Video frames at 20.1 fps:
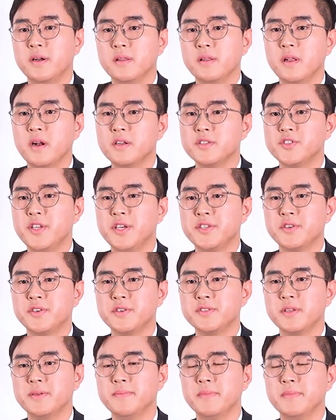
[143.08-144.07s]
are a lot of
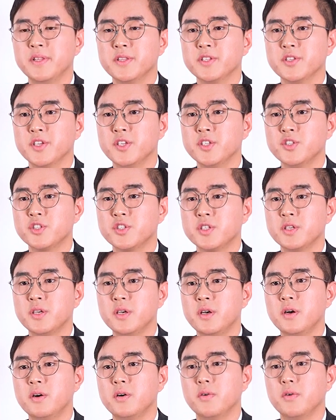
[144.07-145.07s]
deserts in Middle East,
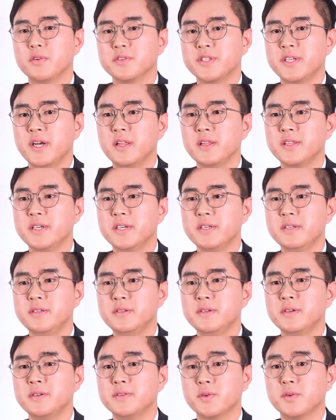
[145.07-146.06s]
Australia,
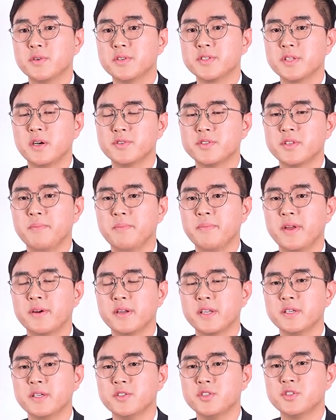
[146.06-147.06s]
North South
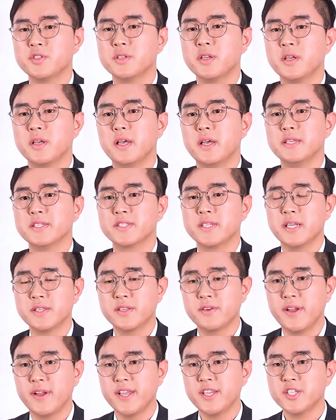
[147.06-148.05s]
Americas, and
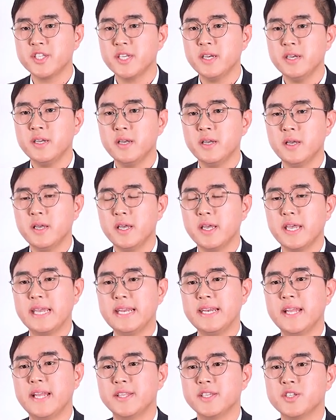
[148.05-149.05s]
Central Asia,
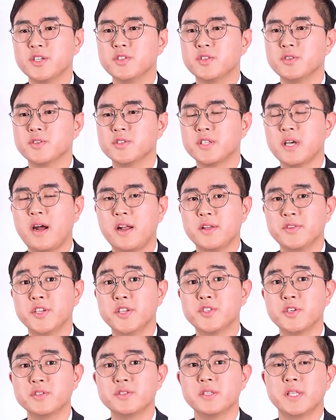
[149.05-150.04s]
in addition to Sahara
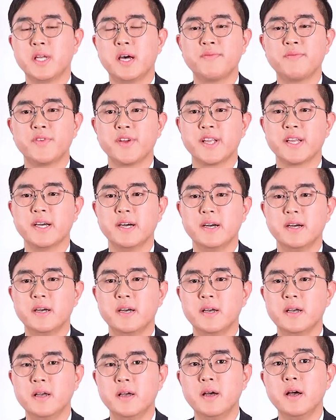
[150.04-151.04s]
Desert in Africa.
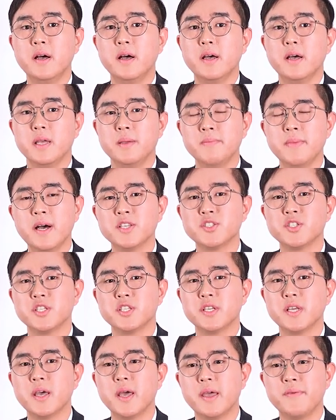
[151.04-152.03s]

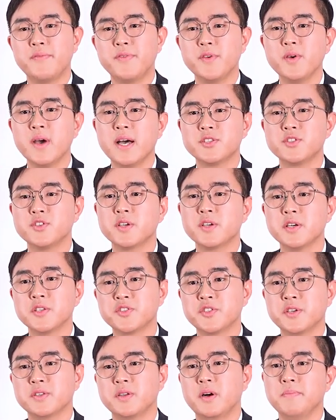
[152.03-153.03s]
Imagine if you had to
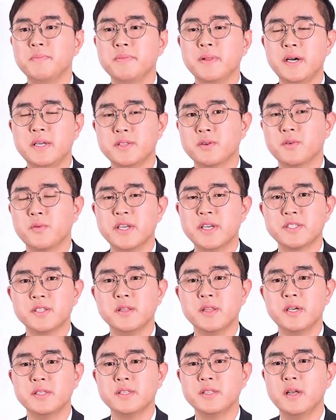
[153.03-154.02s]
construct a plant on a
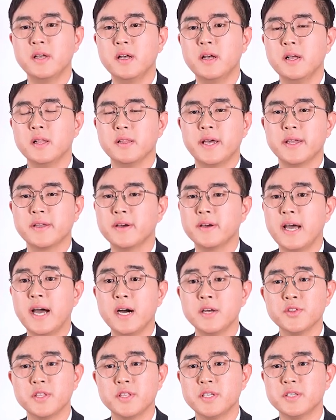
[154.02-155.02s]
wasteland like an
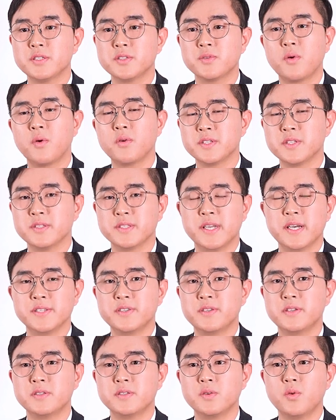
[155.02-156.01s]
endless scorching
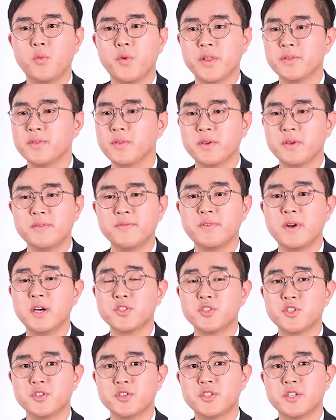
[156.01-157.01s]
desert with no
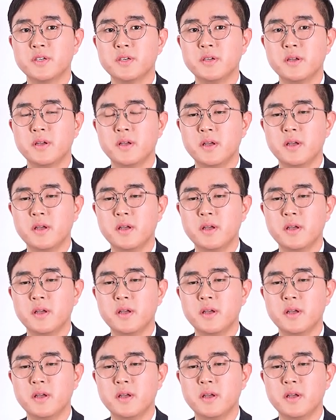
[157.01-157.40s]
infrastructure.